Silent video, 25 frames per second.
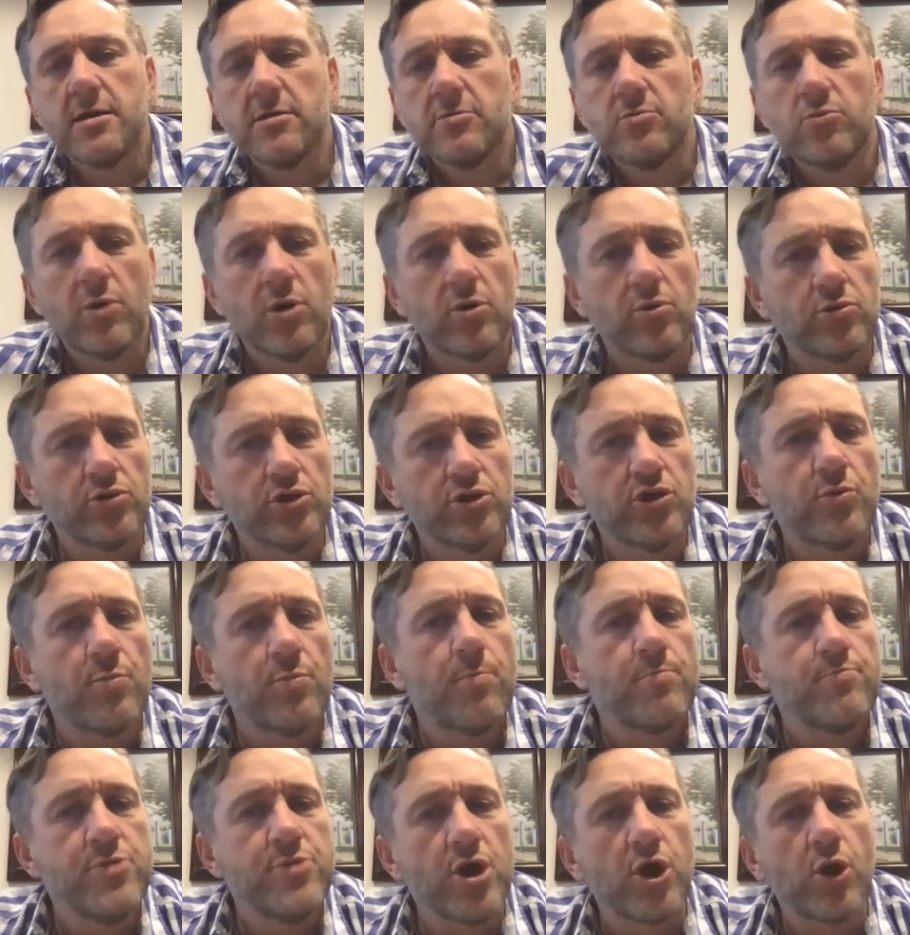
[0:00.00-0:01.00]
Well,
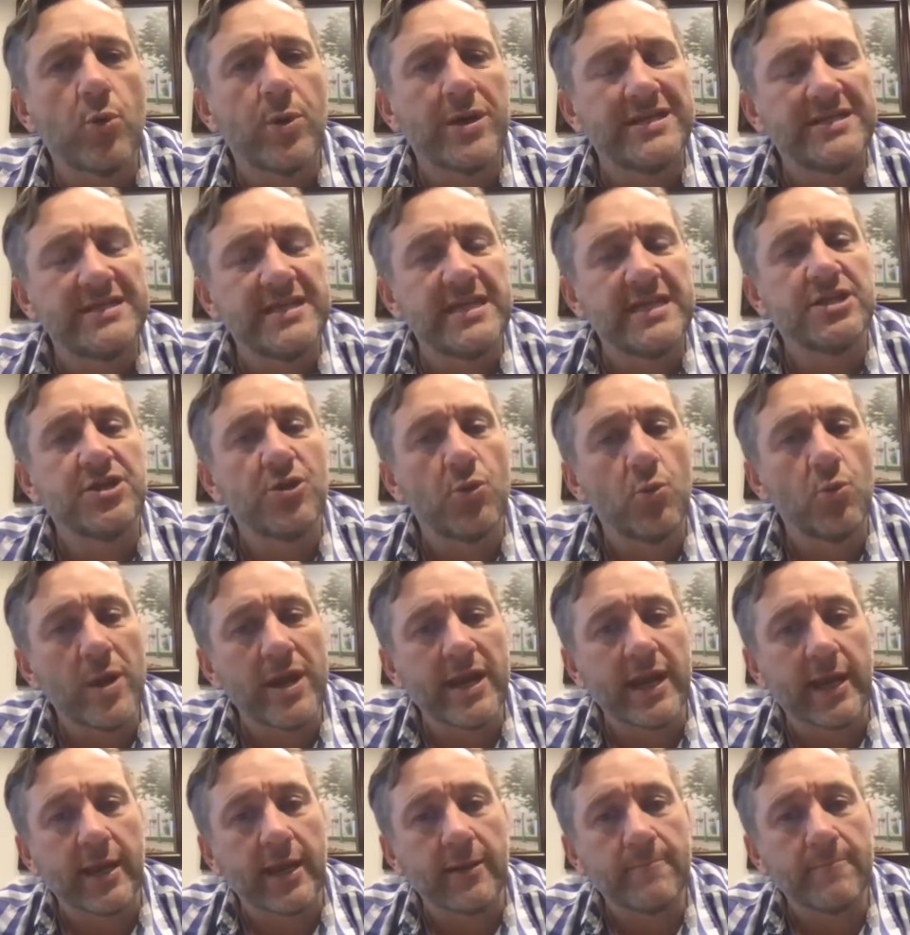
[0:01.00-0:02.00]
you're quid's in, you're
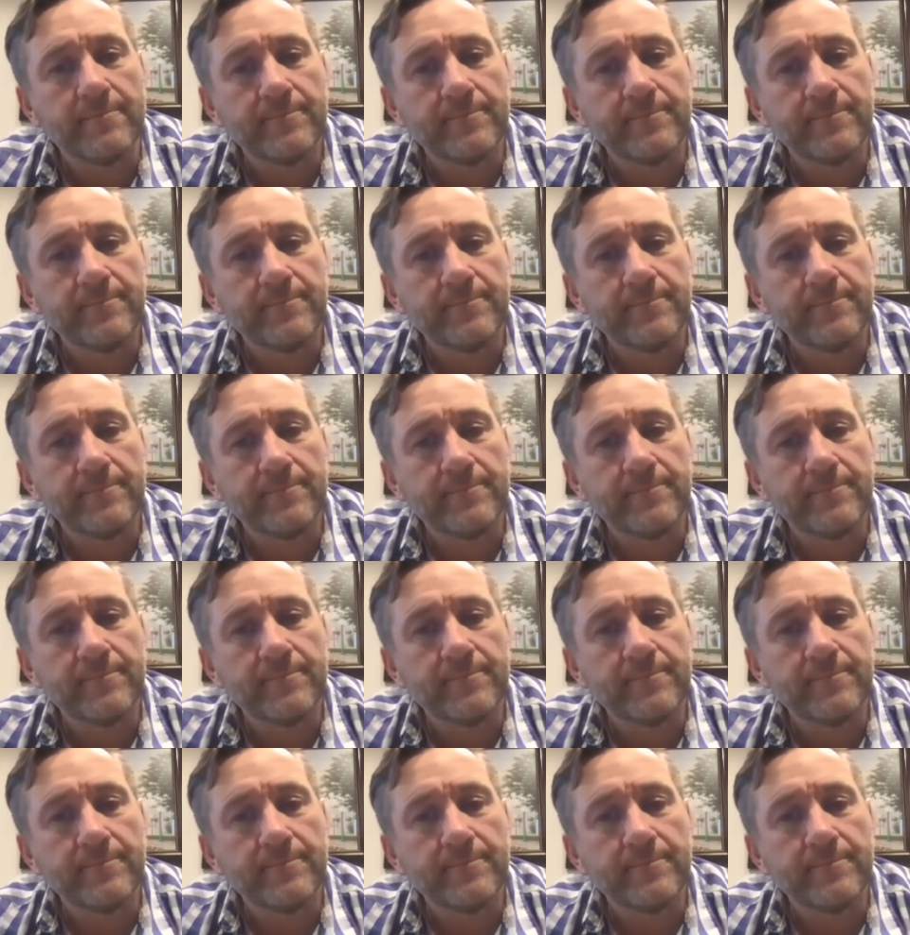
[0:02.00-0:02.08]
winning.